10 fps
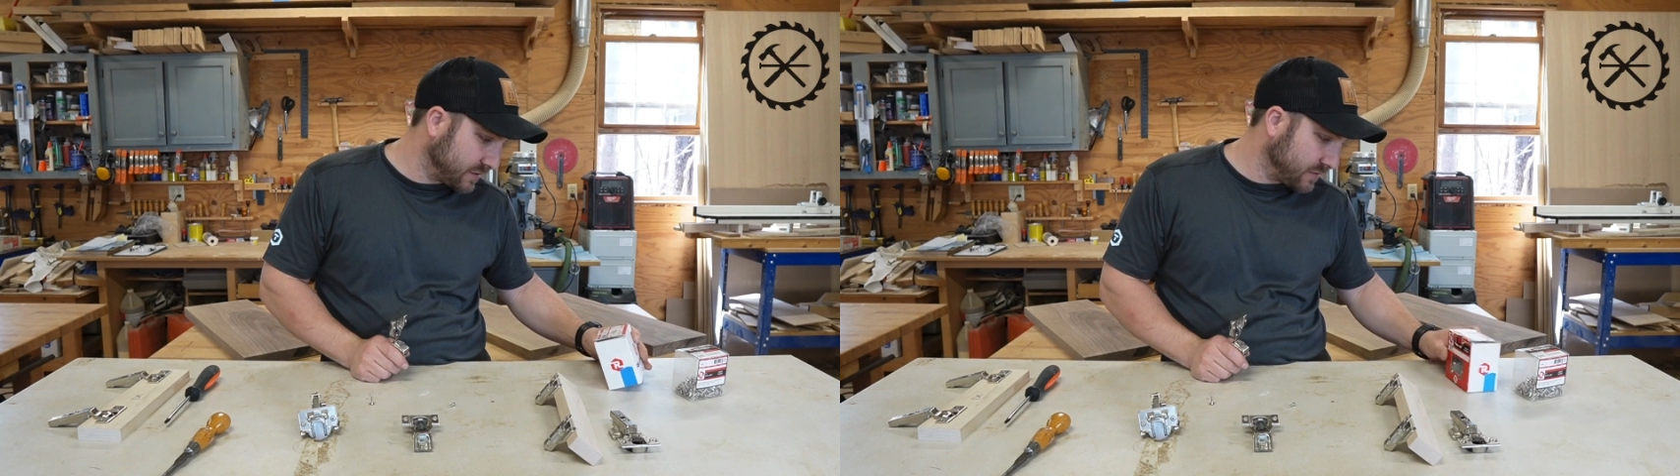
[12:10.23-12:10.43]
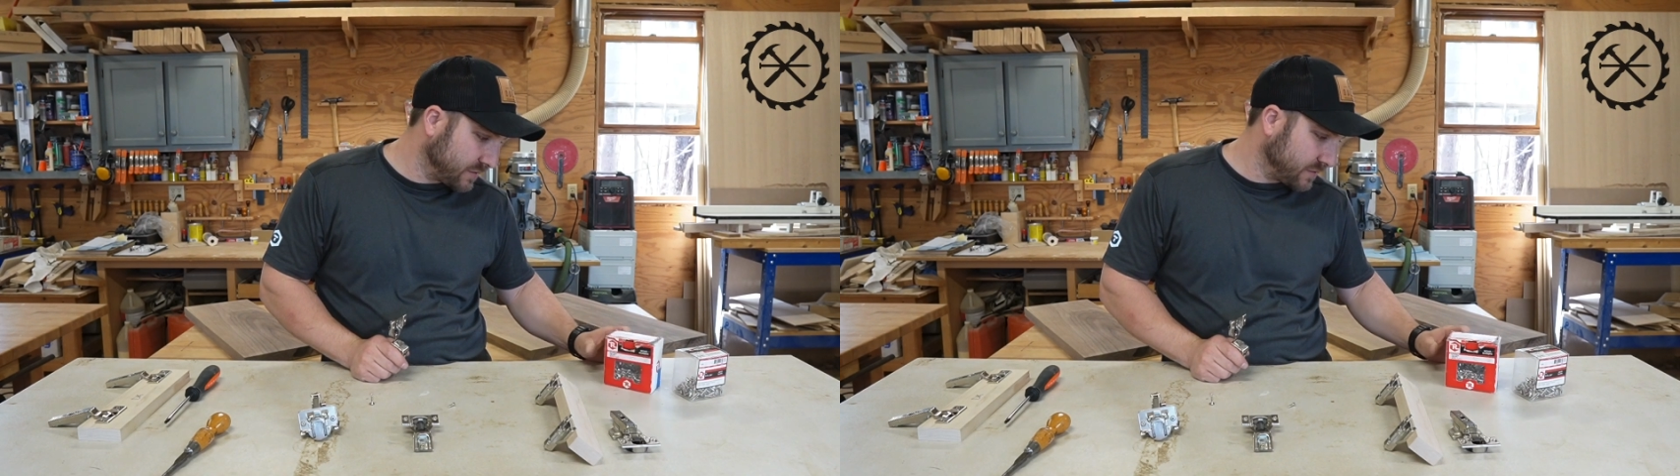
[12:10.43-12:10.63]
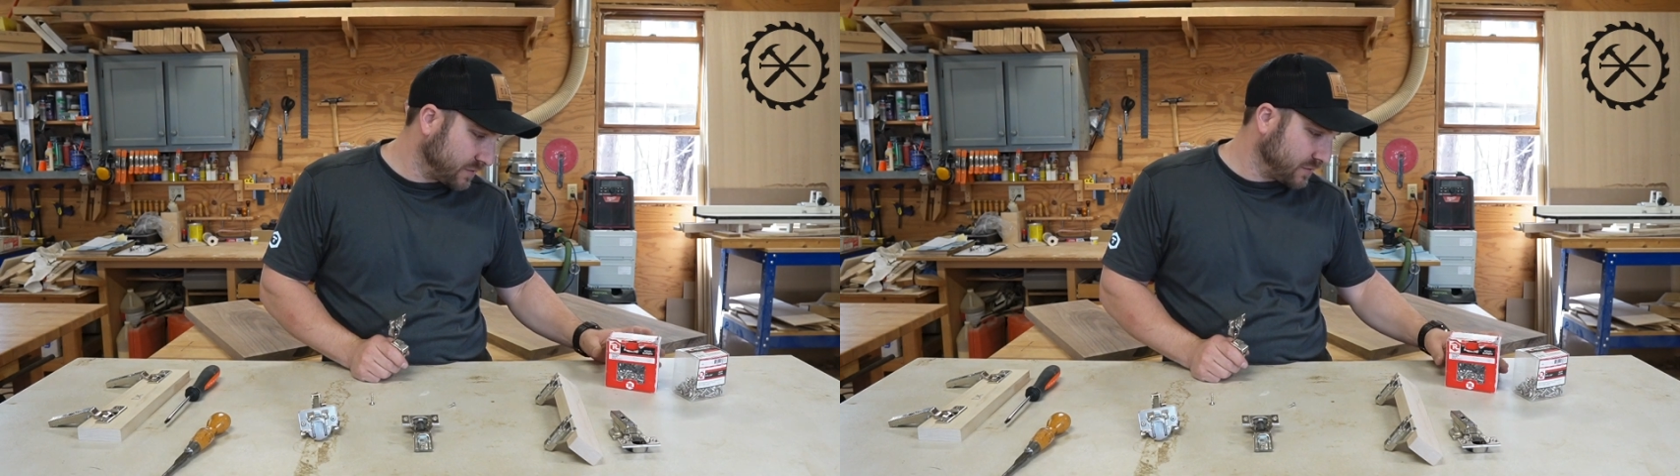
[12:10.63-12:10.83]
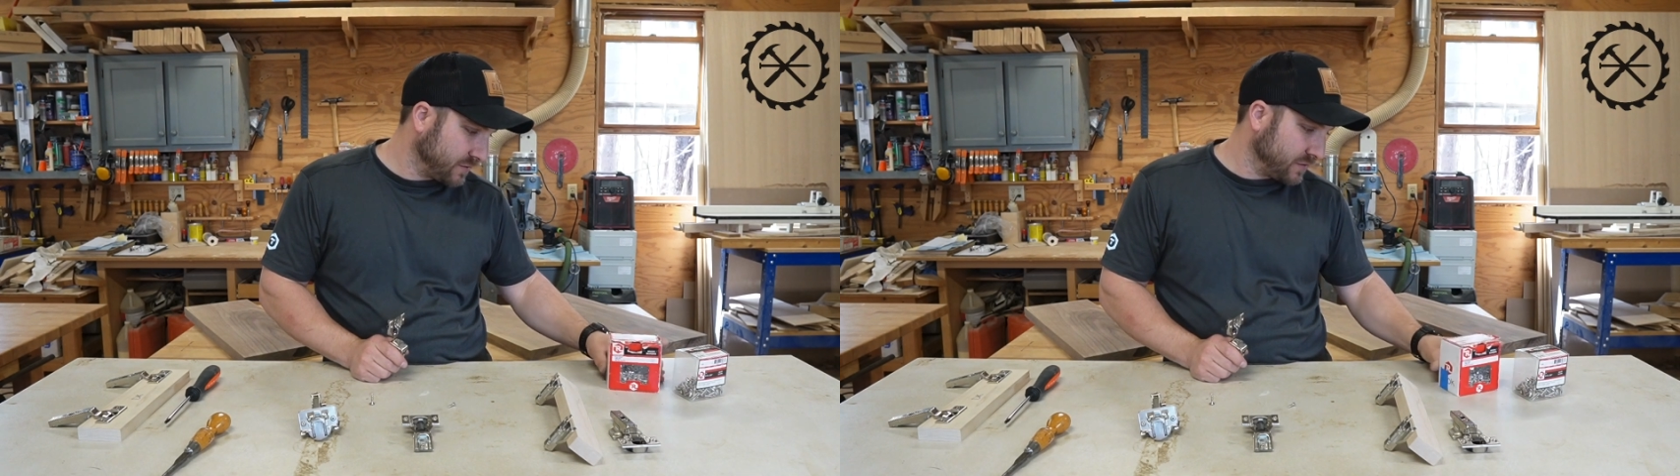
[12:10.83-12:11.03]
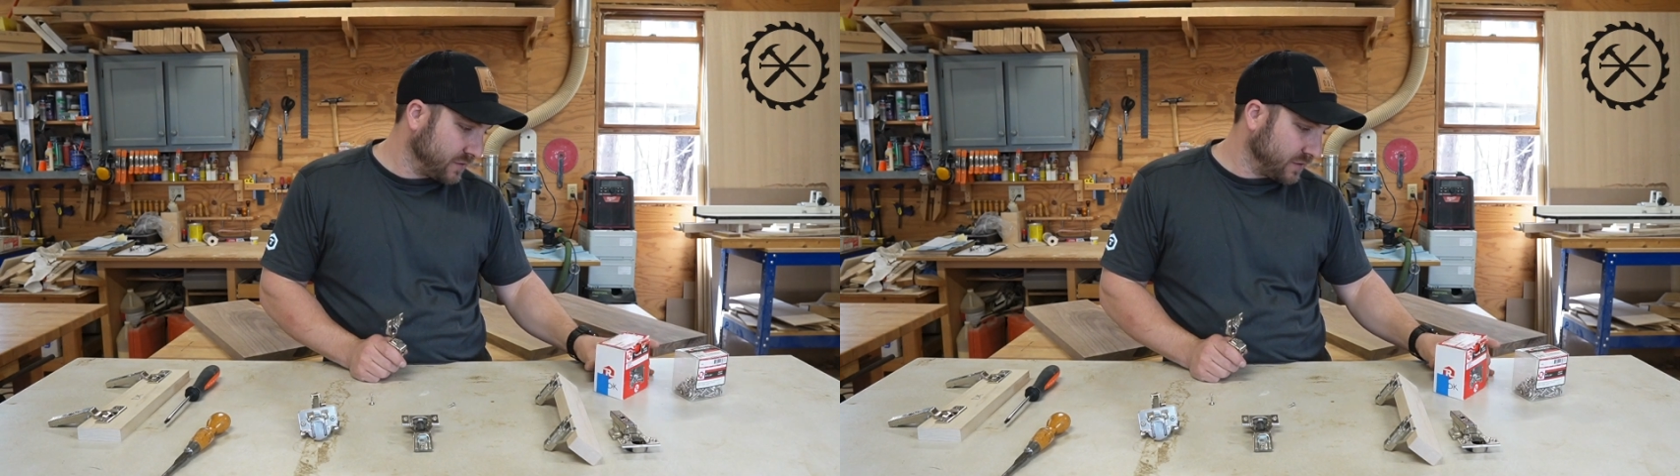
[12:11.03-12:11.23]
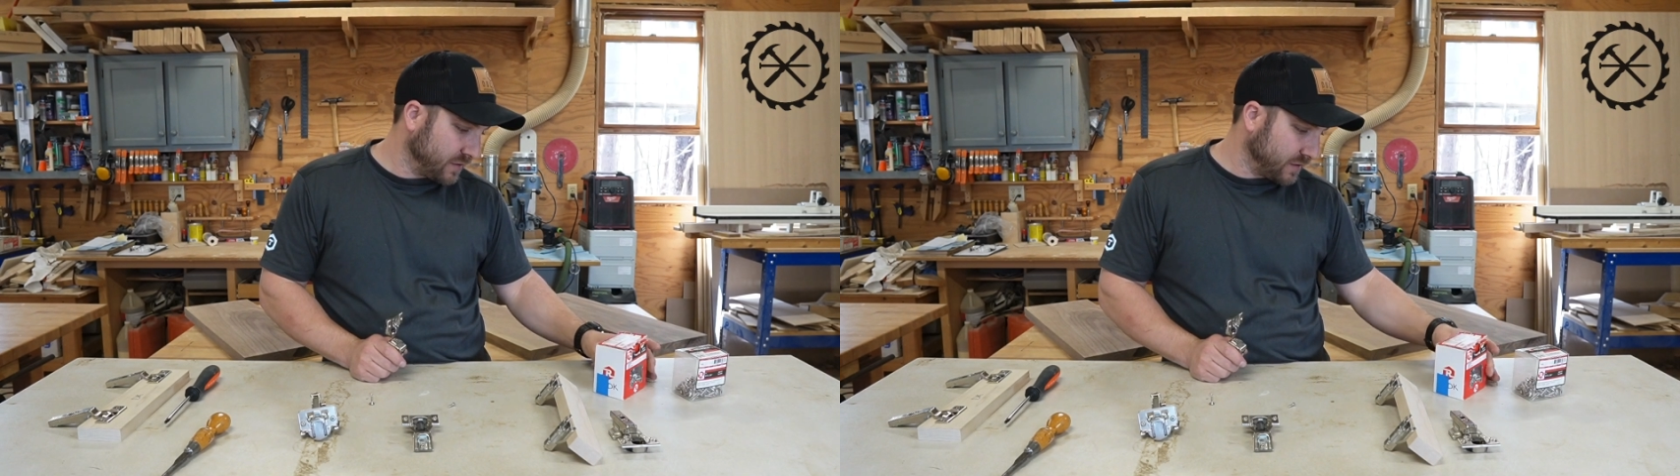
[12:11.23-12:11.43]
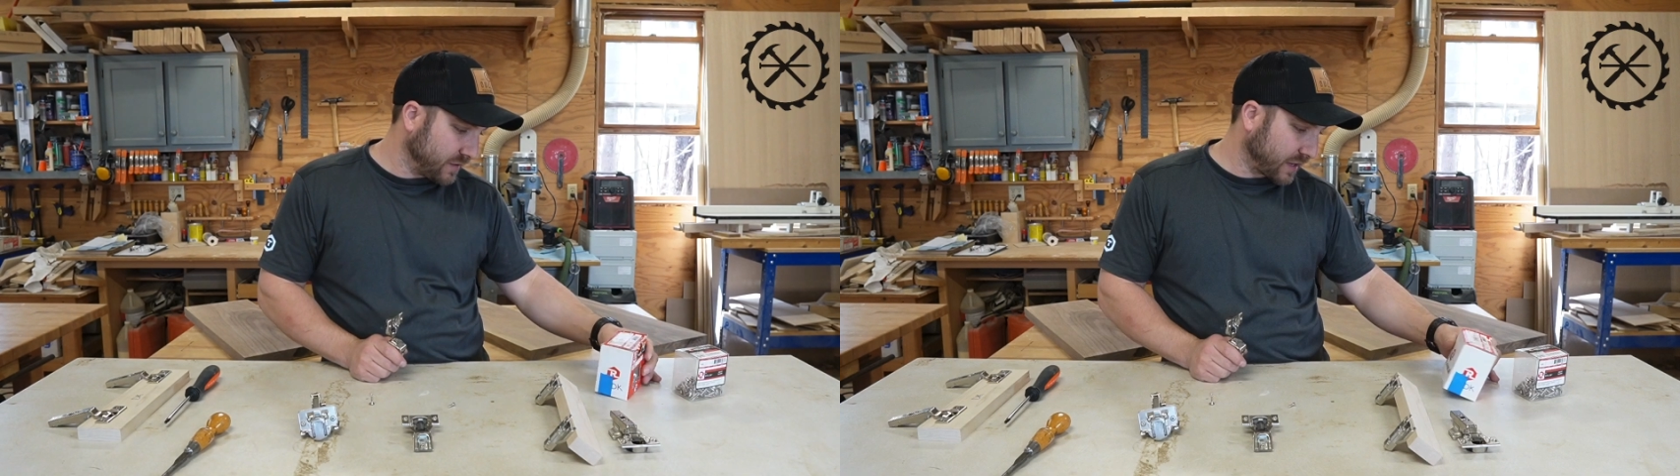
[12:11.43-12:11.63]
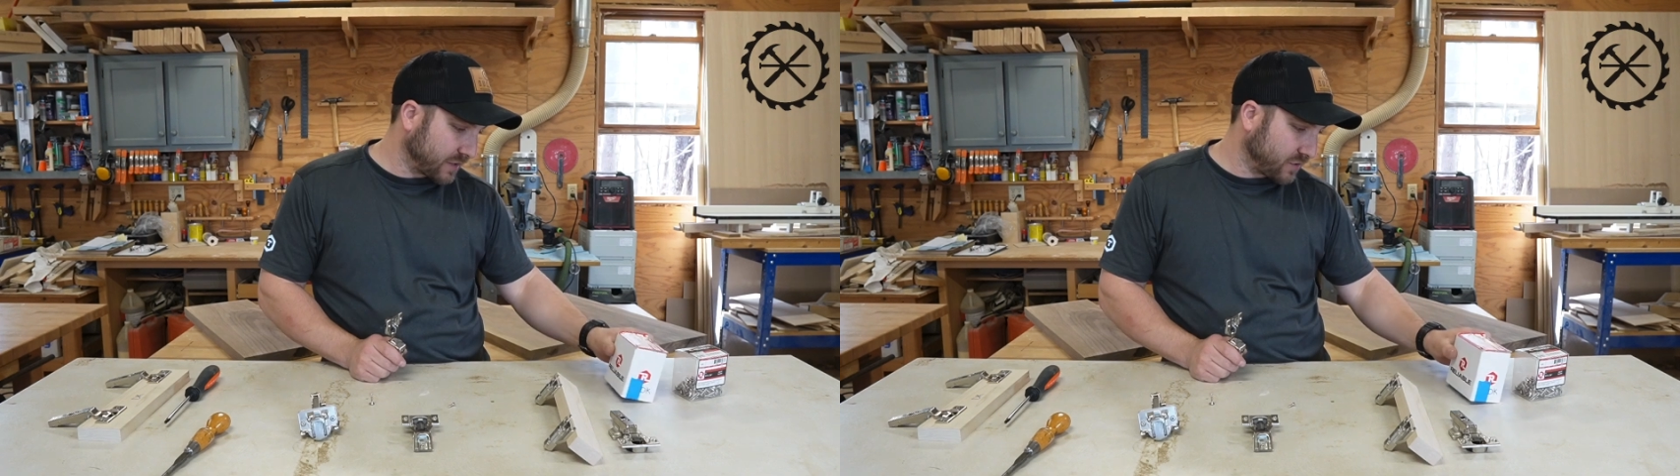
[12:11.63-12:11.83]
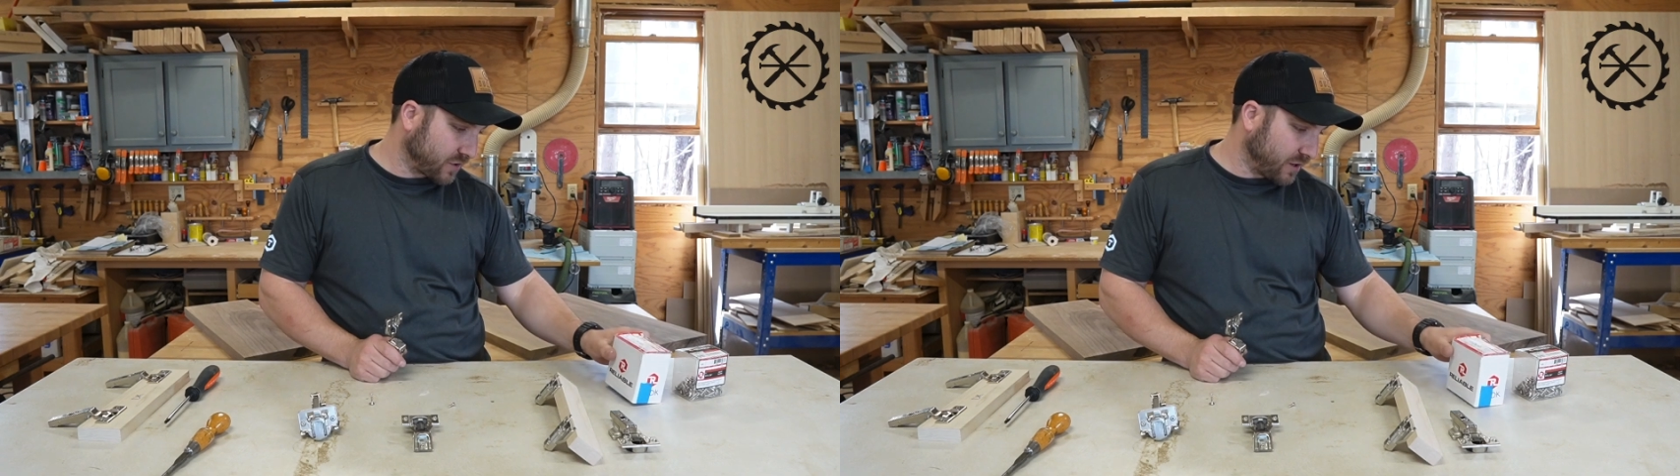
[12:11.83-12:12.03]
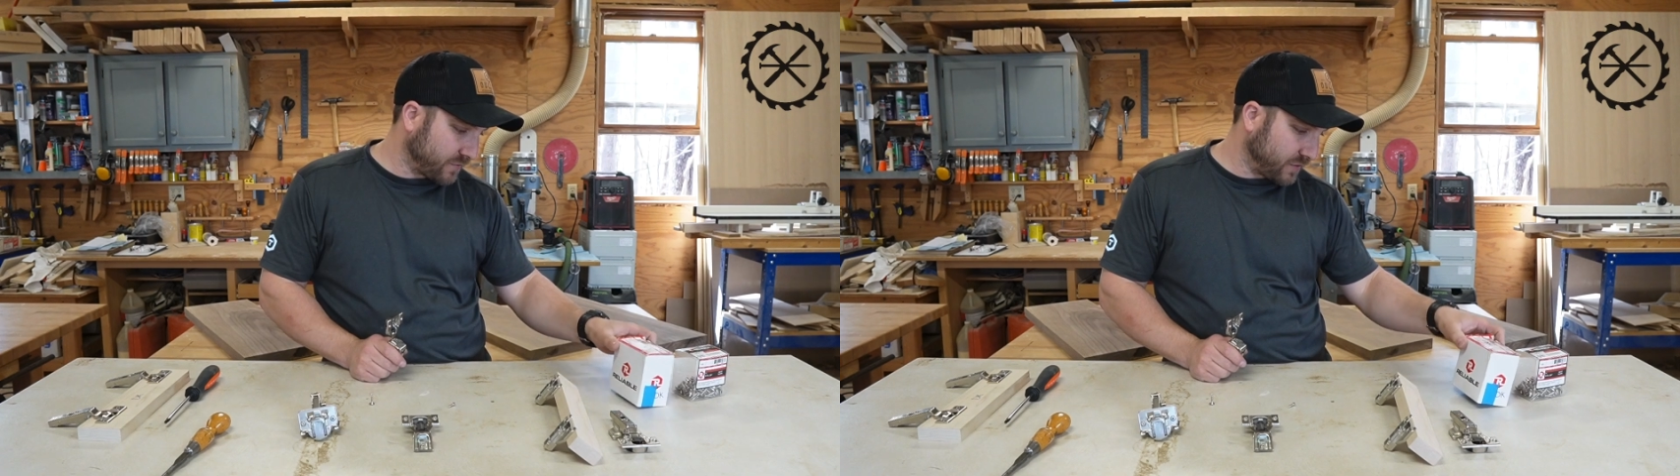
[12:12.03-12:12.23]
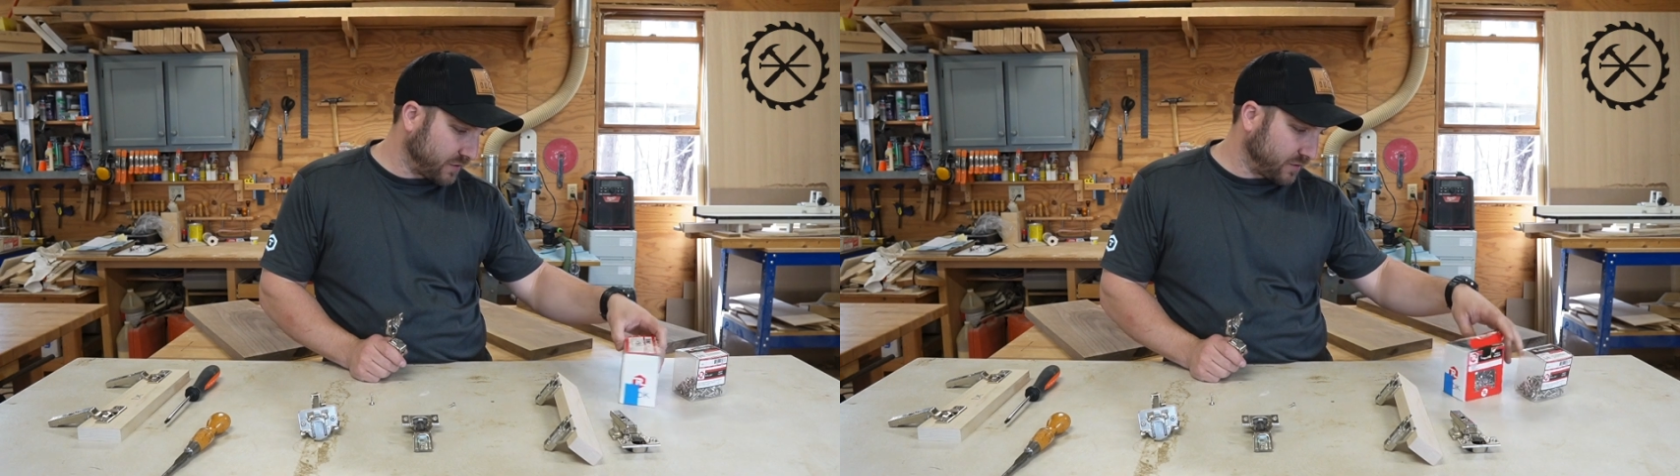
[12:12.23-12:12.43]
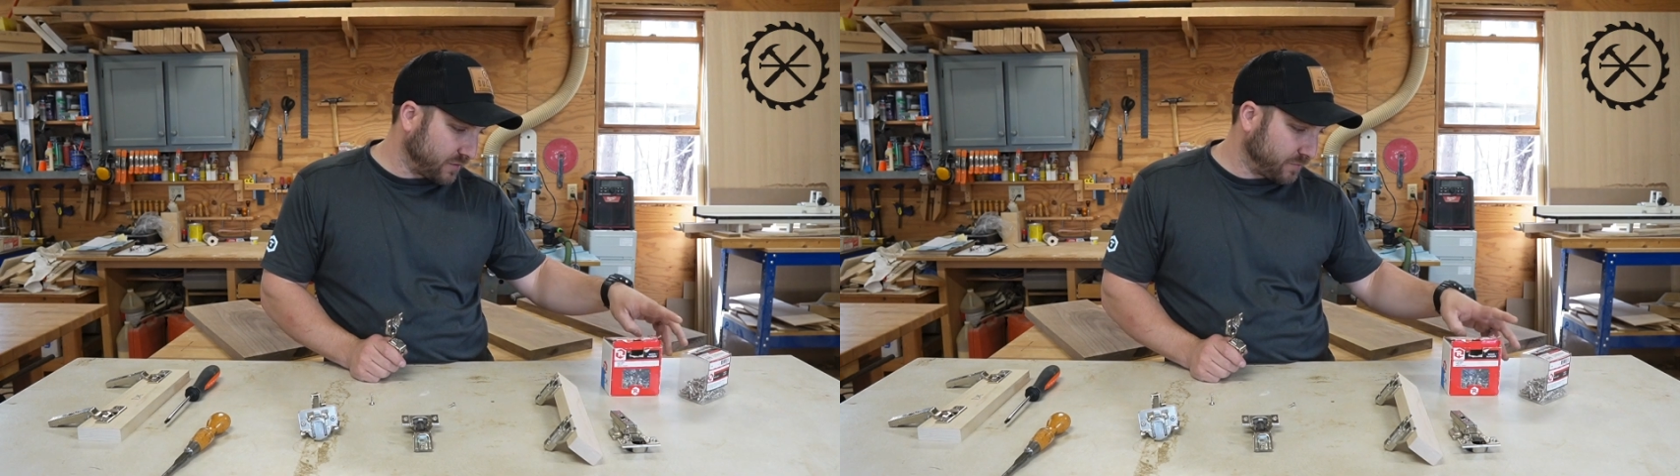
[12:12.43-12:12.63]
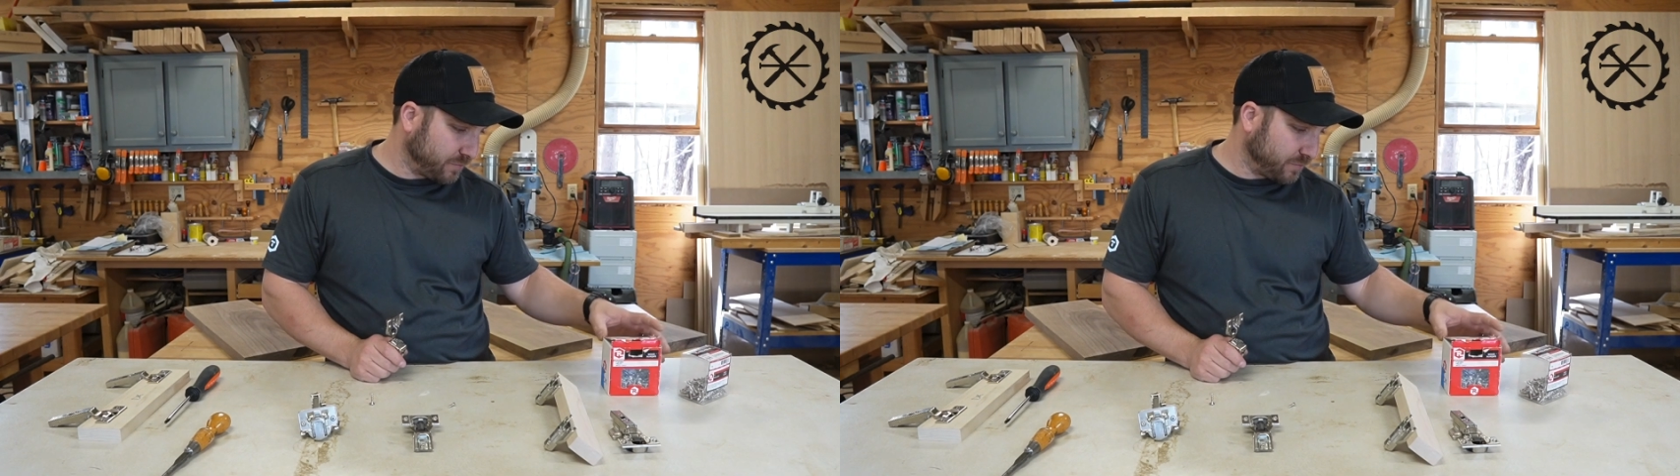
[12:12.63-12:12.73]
I think I took off the little